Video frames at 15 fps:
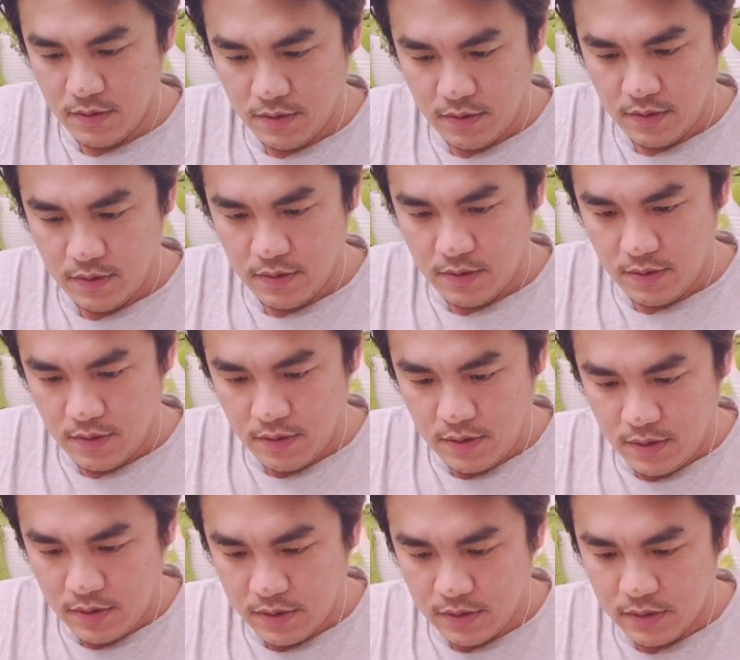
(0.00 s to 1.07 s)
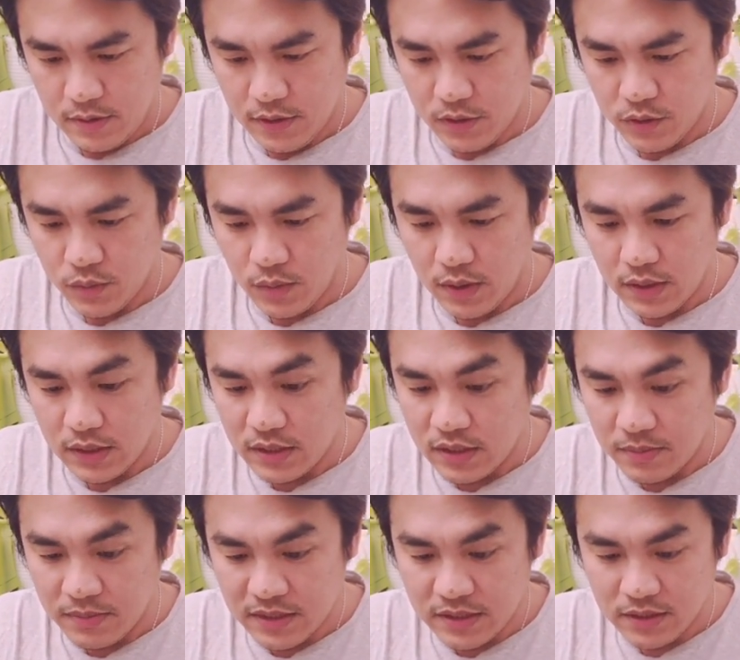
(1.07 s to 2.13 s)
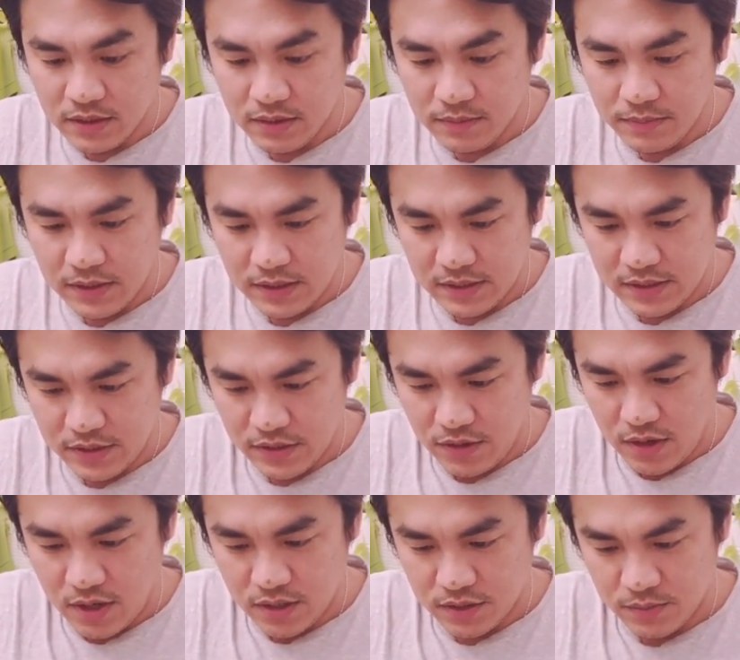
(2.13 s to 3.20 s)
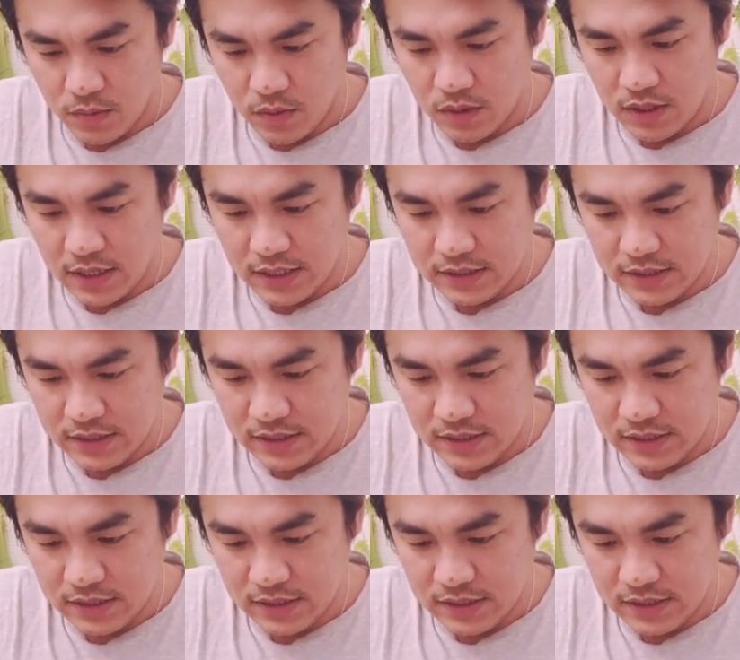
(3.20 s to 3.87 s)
this one in the middle because there are small cuttings also,